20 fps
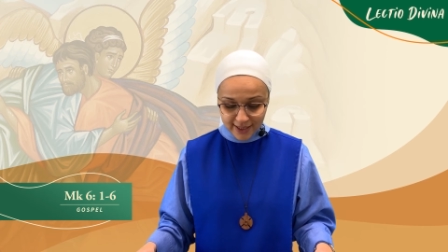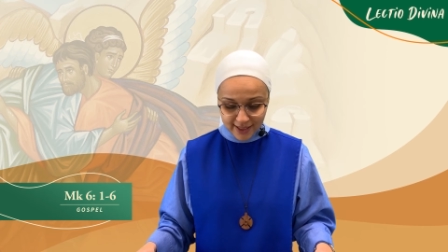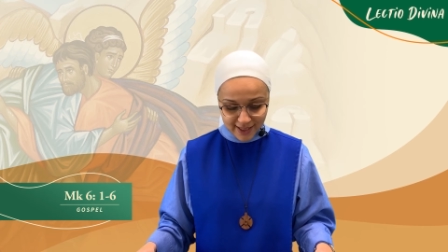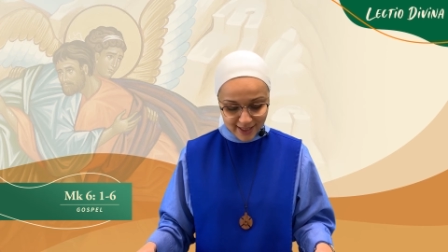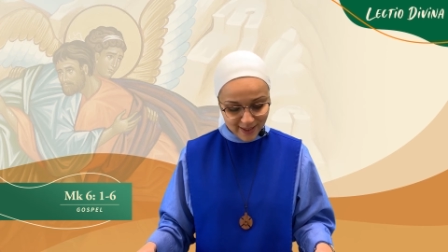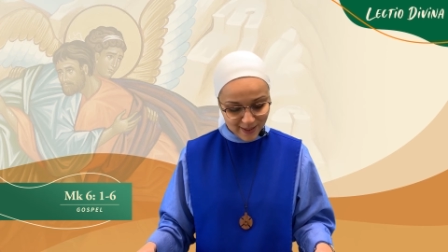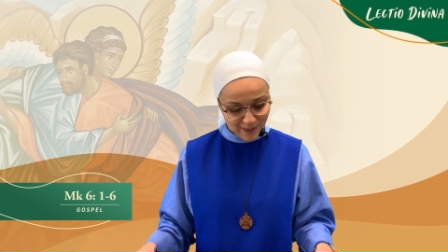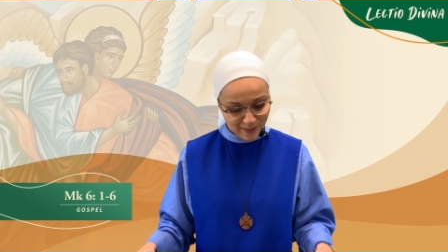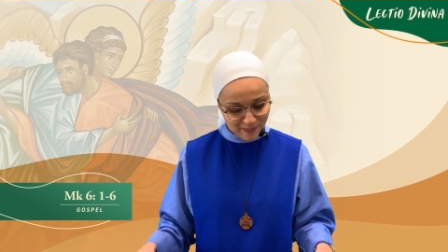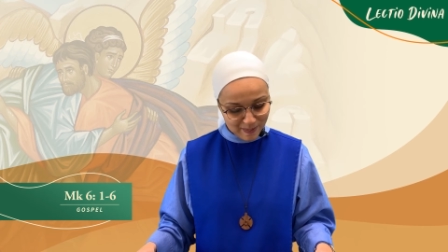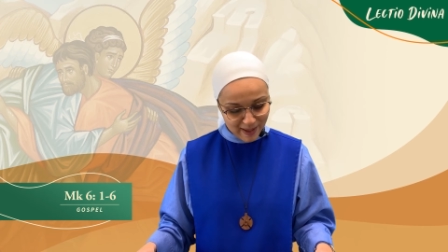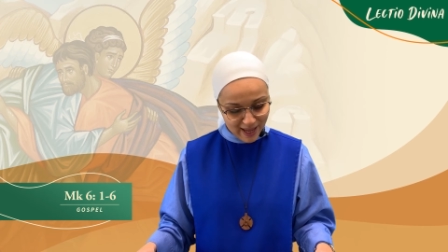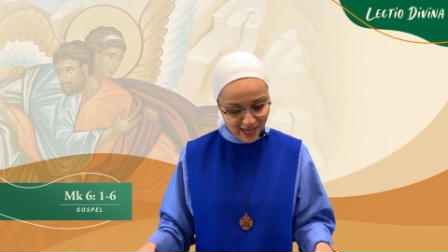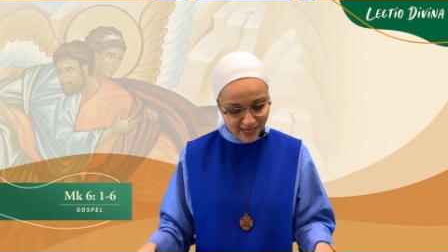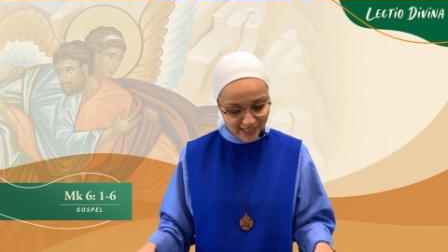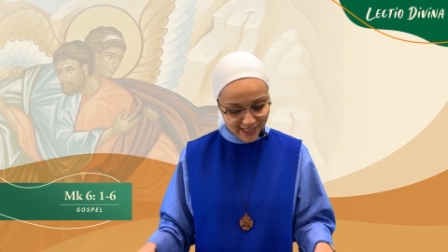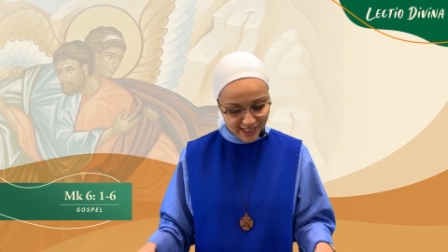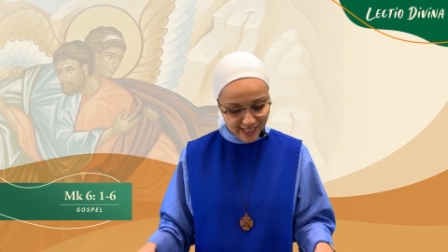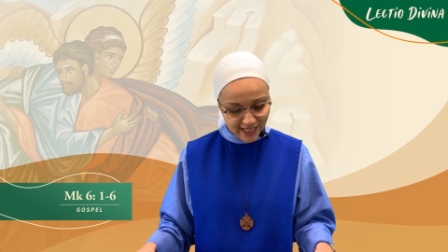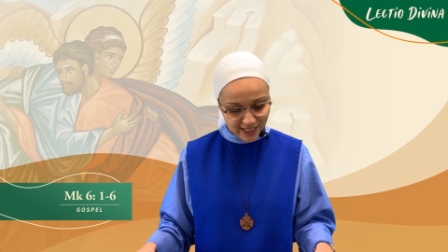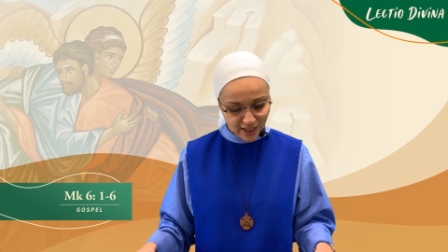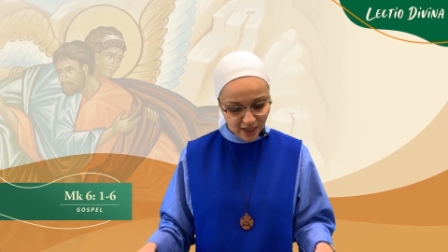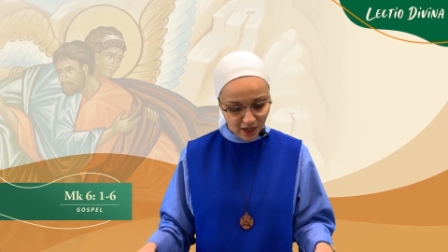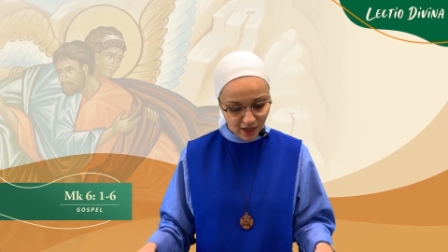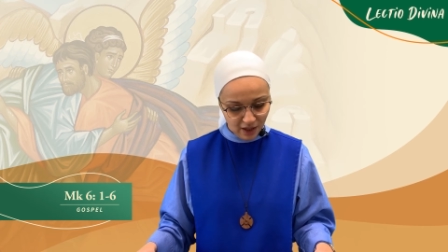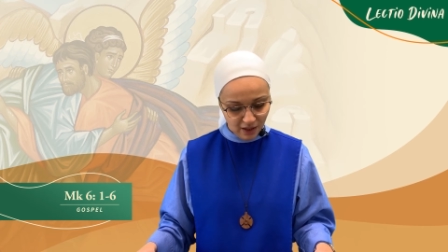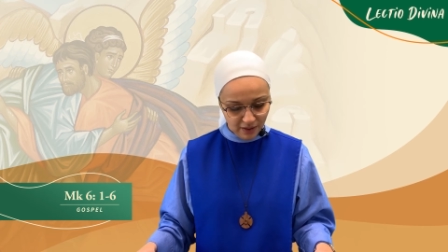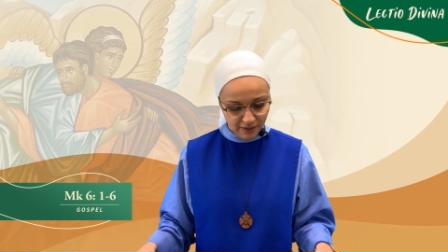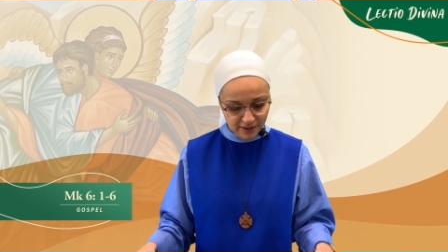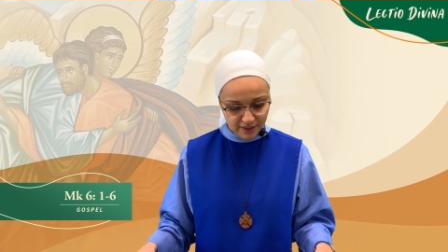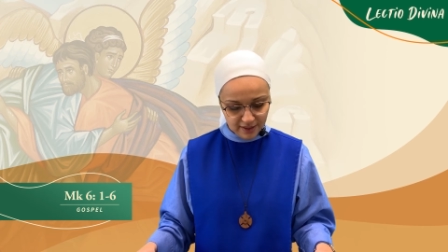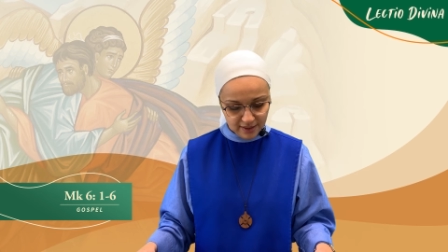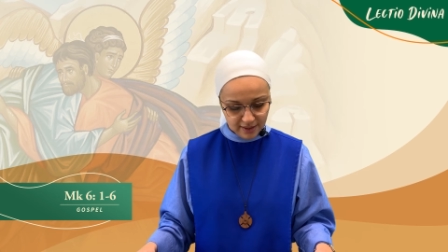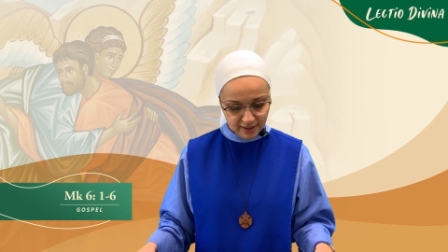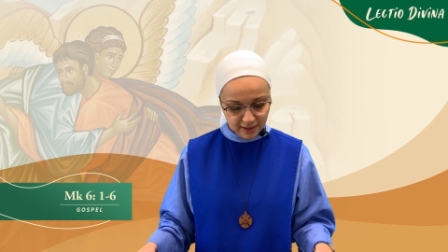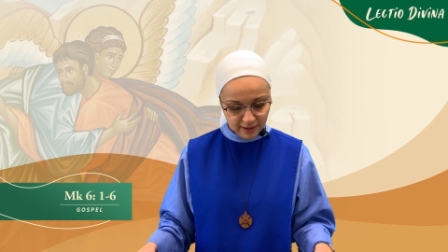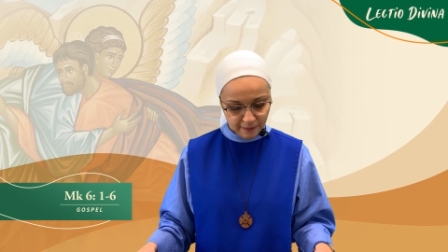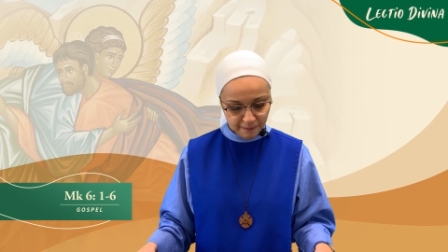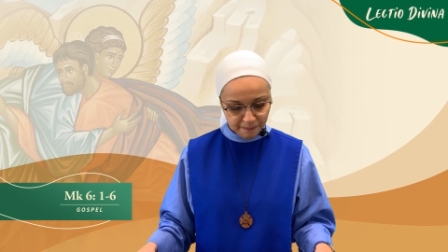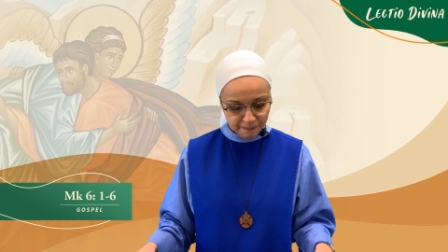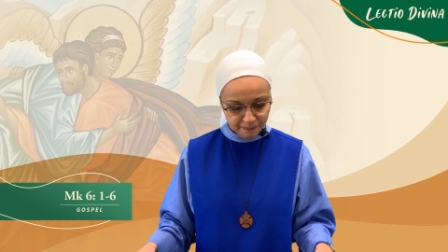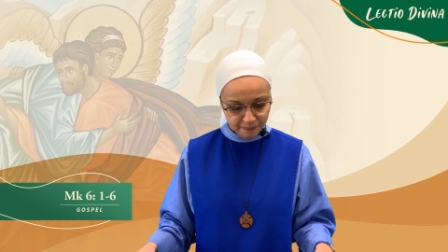this man get all this?